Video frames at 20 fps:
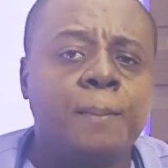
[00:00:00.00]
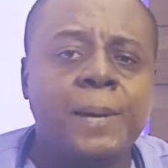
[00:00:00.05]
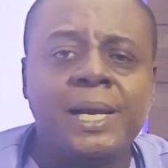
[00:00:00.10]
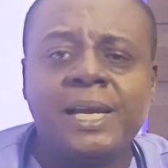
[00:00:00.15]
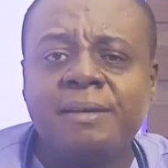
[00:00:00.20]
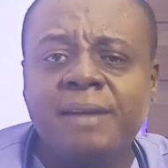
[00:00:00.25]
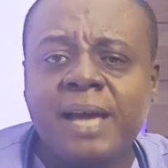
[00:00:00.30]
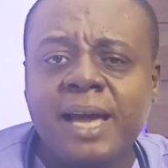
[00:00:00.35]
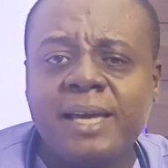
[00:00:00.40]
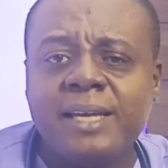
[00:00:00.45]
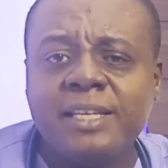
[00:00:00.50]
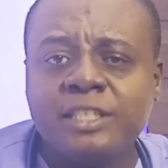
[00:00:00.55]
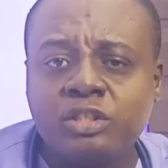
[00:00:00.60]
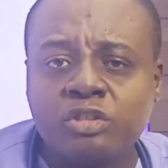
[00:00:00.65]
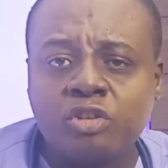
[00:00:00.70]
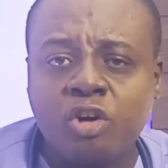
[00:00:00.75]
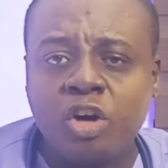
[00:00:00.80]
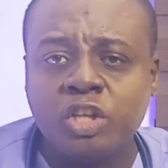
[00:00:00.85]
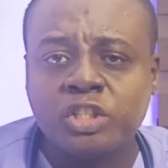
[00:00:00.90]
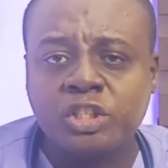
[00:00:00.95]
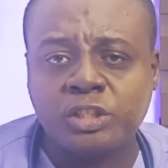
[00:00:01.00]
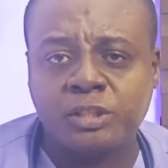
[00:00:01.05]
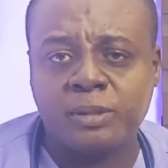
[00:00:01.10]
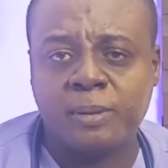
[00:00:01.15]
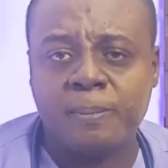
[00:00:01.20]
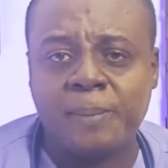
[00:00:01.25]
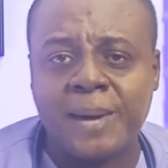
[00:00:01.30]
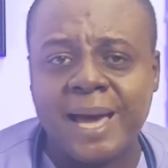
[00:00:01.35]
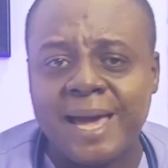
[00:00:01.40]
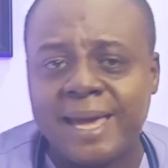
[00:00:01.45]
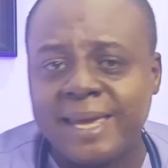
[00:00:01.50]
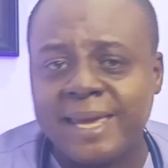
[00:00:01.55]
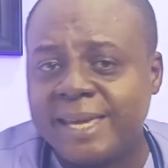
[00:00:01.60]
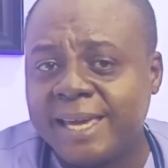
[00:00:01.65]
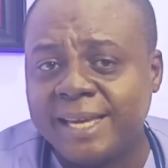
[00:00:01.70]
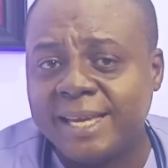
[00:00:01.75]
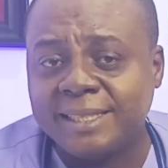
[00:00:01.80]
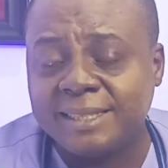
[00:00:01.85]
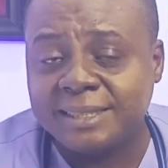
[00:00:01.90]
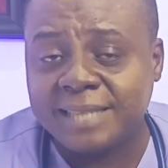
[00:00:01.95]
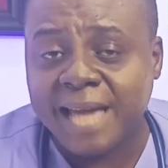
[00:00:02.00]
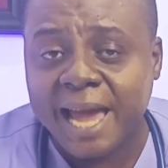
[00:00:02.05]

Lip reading: Malaria is caused by a